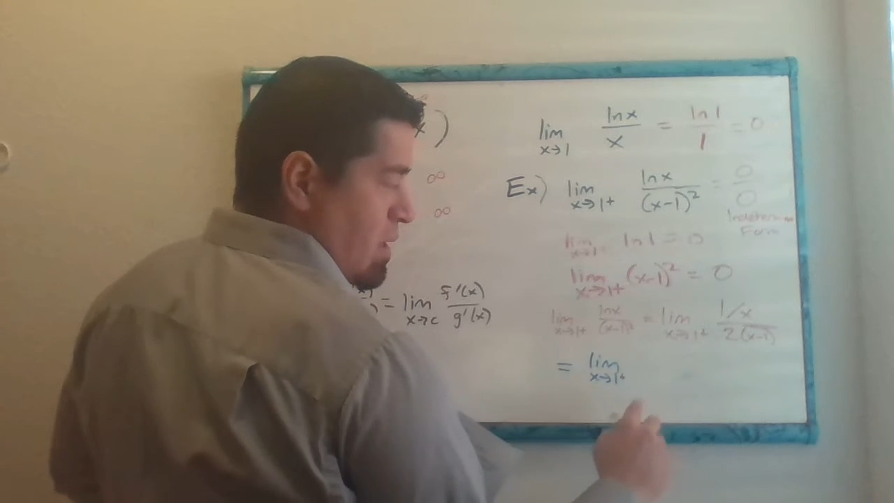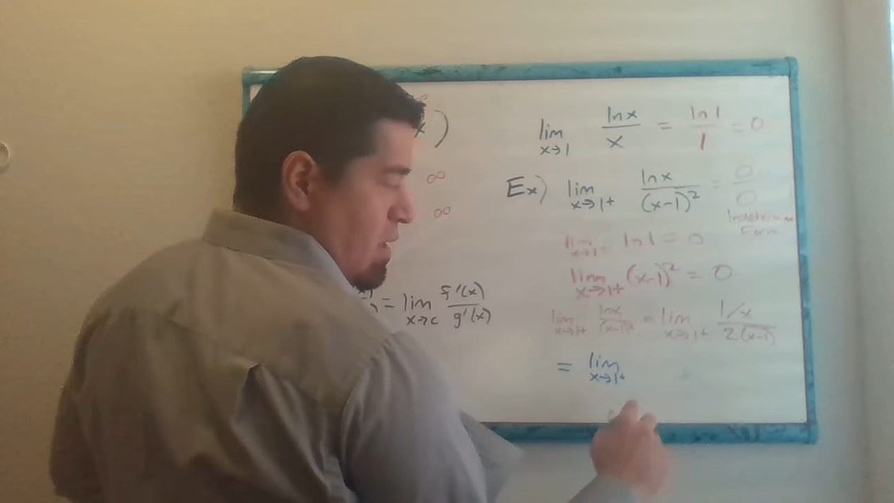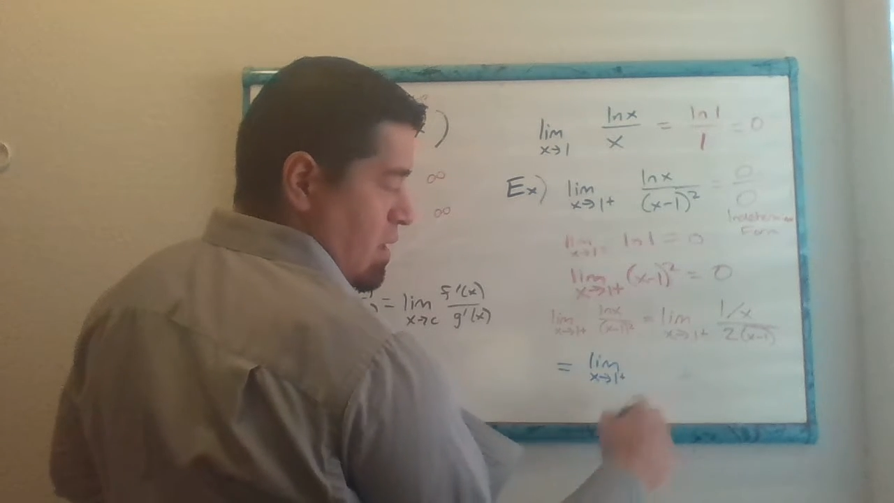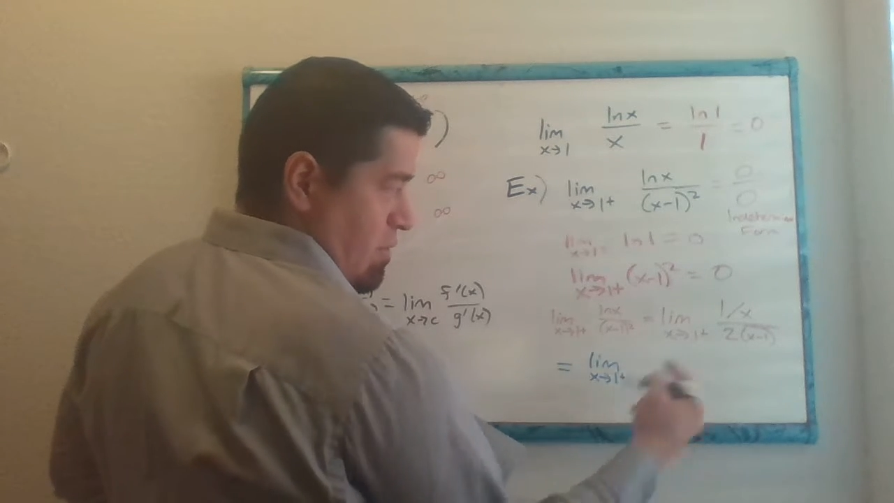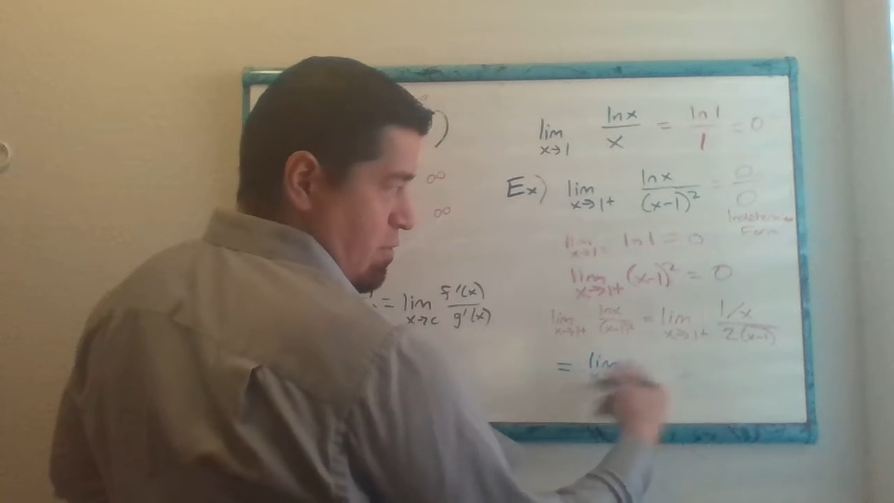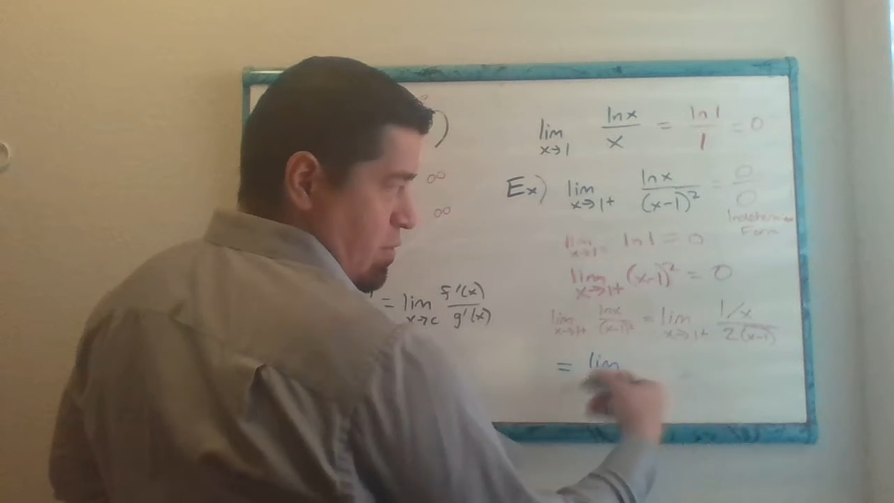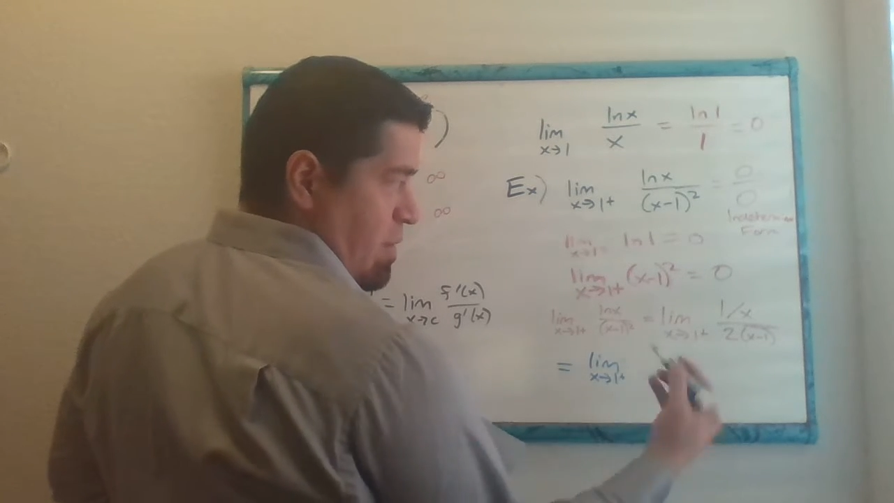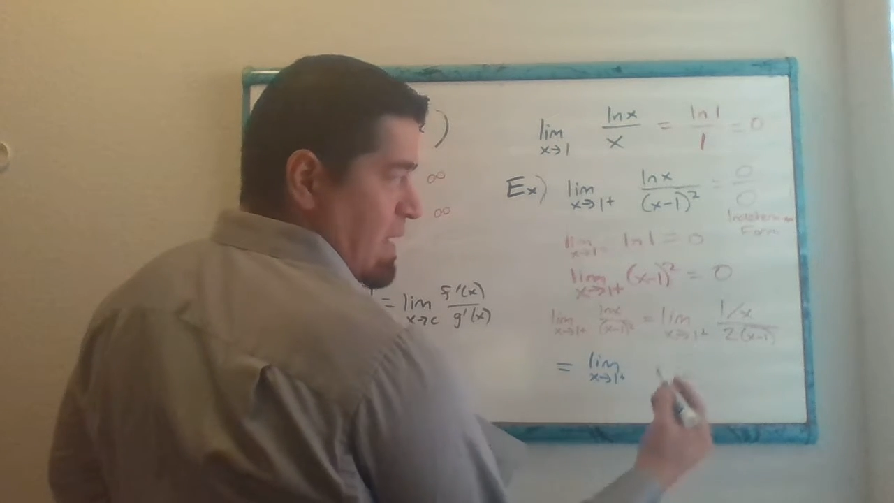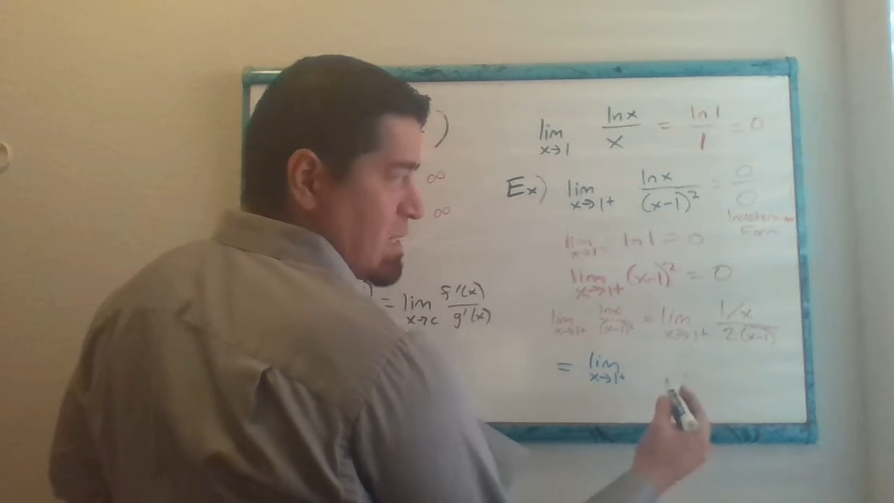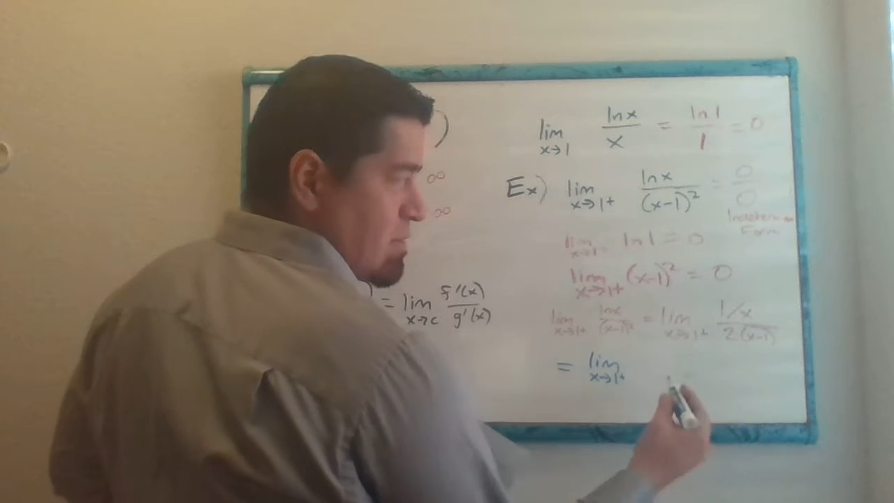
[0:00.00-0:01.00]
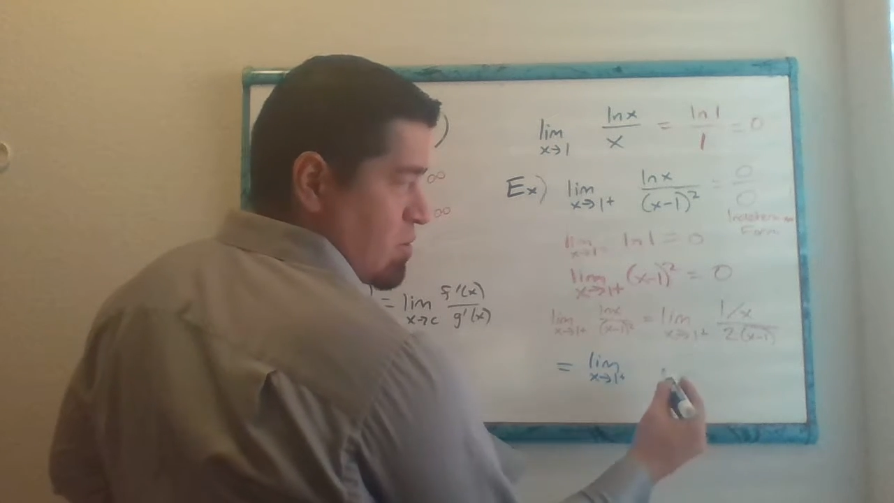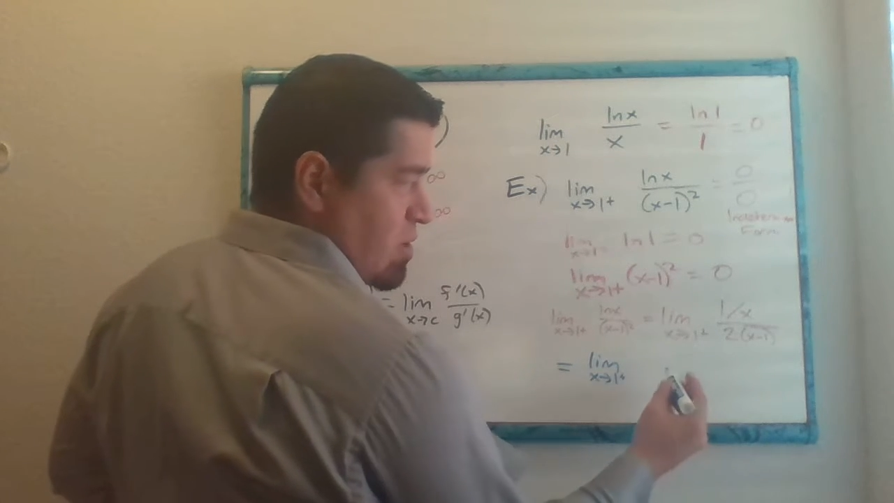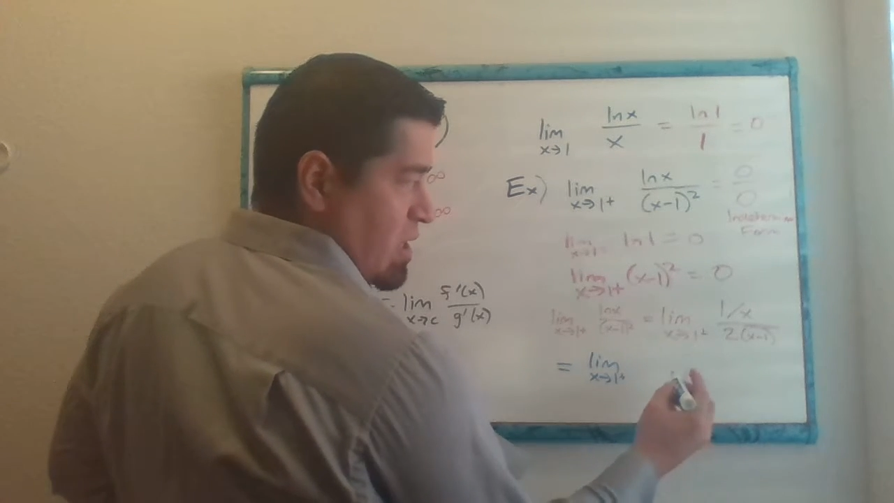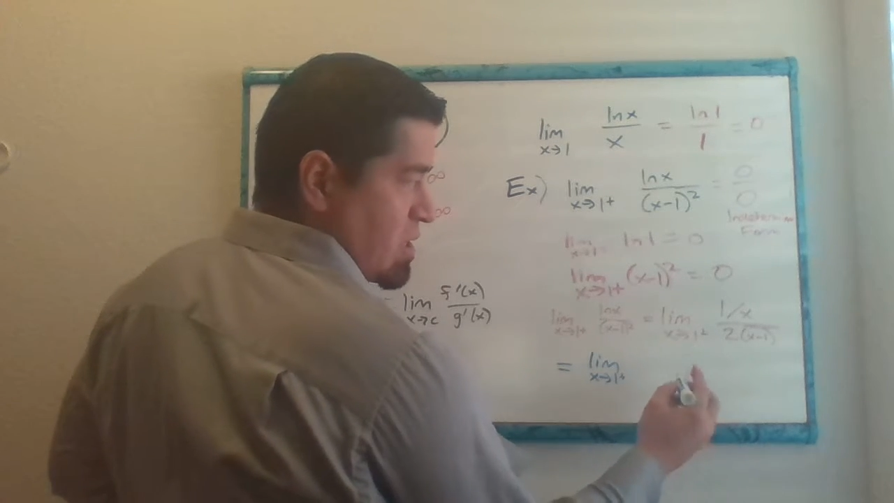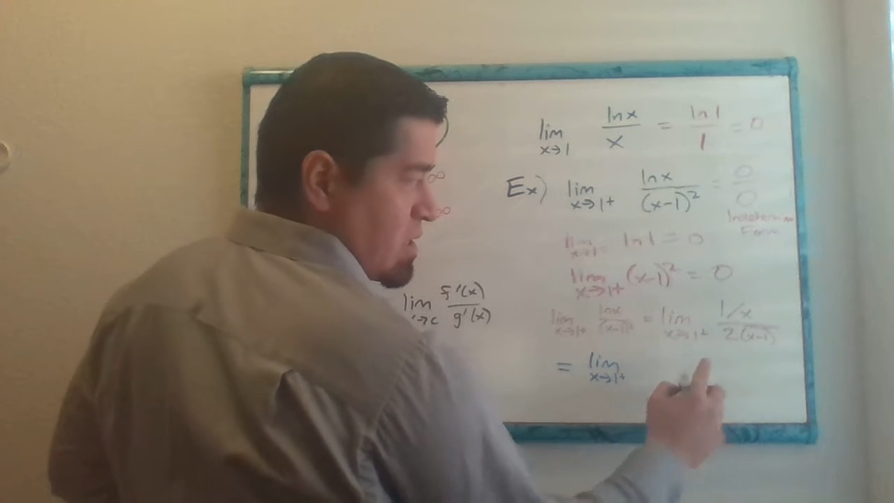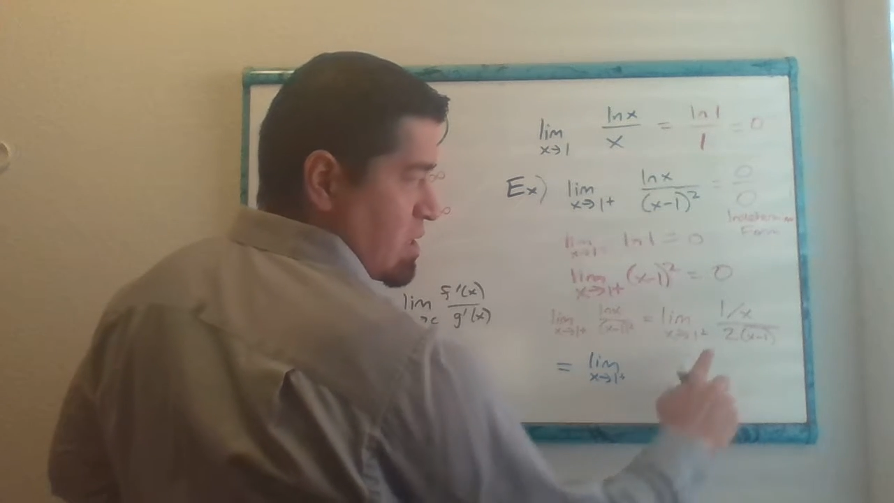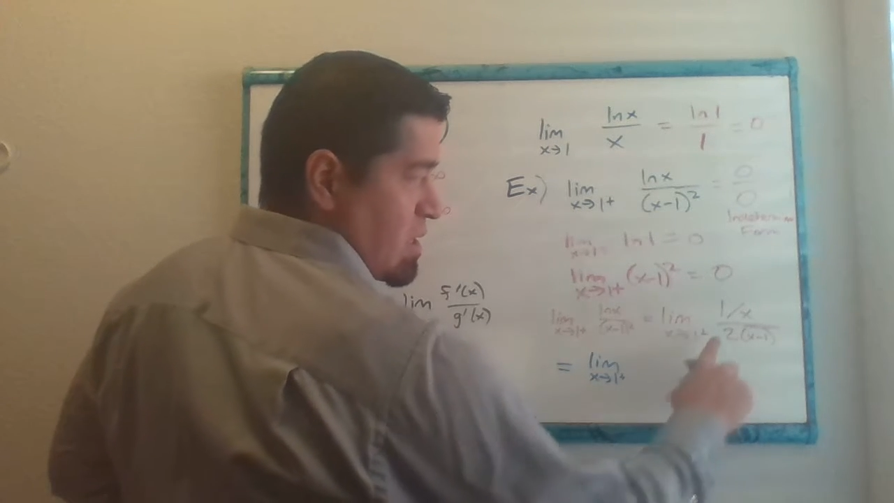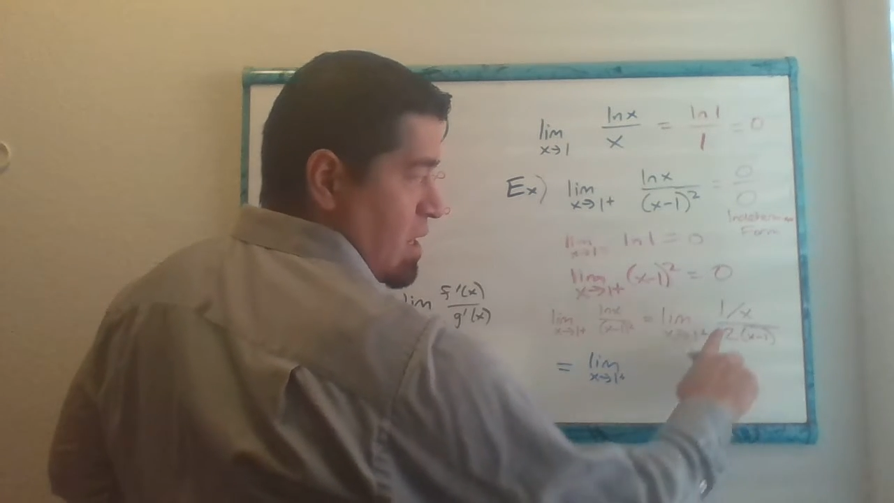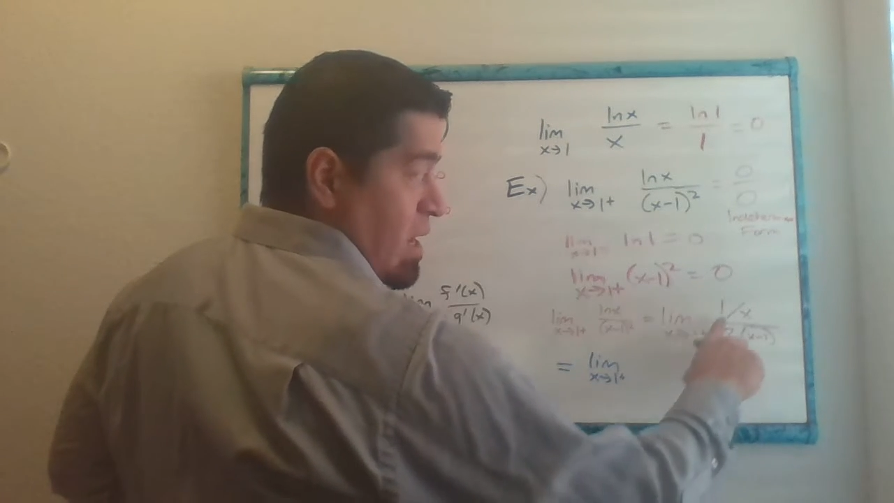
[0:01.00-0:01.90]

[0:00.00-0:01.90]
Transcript: the positive direction.